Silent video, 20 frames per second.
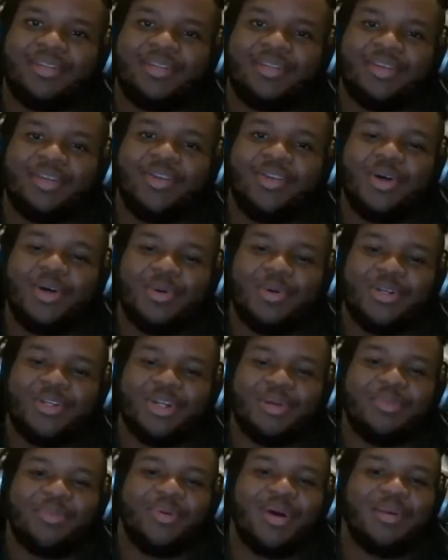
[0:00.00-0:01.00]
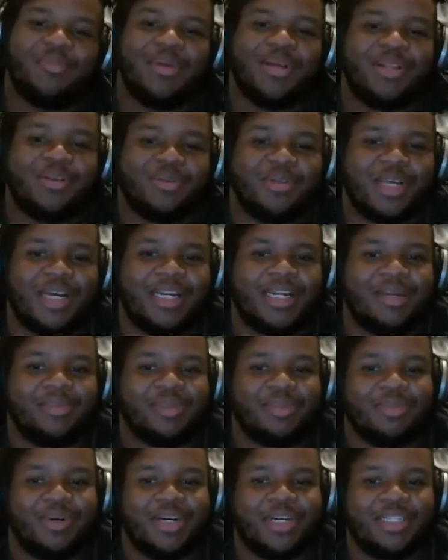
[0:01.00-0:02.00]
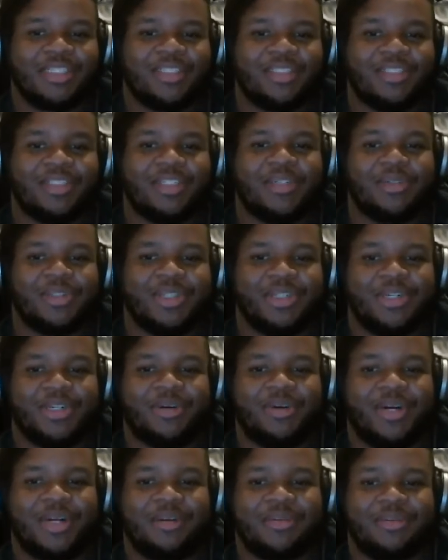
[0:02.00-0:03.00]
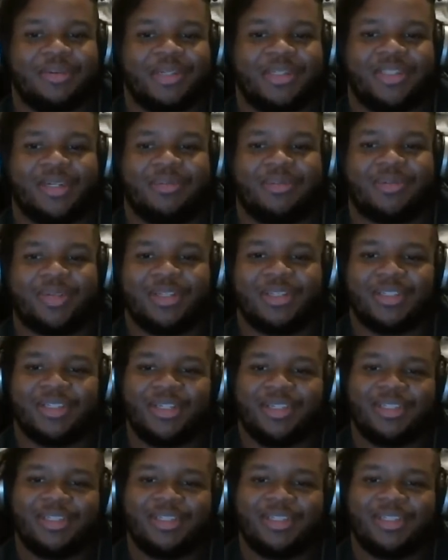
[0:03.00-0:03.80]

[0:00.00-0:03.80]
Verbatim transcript: You know what, Dumbo? I met you, goddamn smartasses. Oh shit, you're right. It dropped 2019.